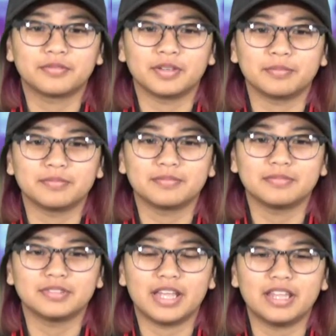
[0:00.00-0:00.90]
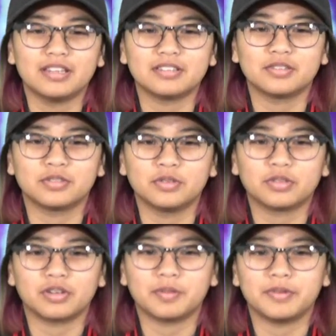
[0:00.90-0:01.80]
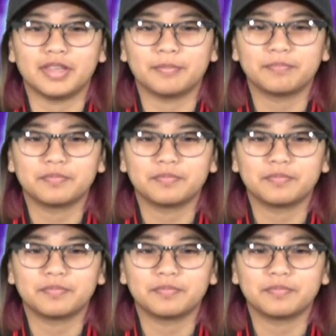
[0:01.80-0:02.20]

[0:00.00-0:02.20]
from 8 to 2.30 p.m.